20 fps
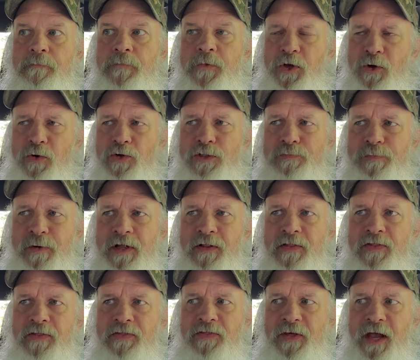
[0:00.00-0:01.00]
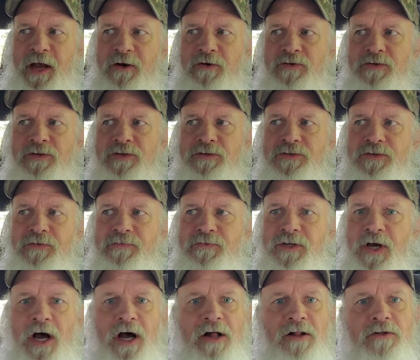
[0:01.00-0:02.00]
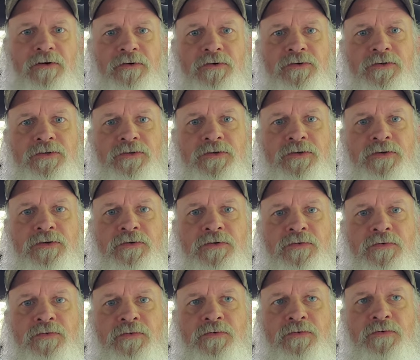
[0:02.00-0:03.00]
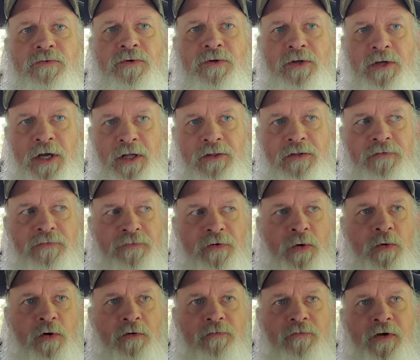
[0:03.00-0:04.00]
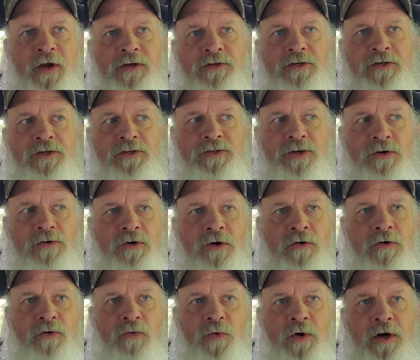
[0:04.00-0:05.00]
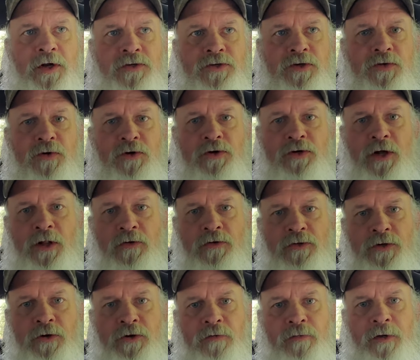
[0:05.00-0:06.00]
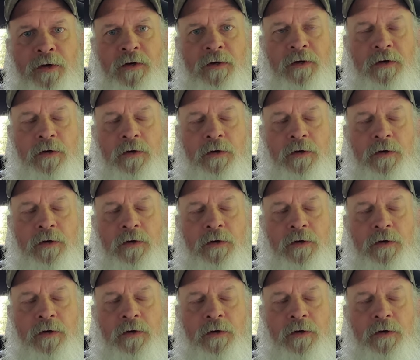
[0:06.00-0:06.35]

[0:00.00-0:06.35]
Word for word: you go spend thousands of dollars to get the forward facing sonar to win a $200 tournament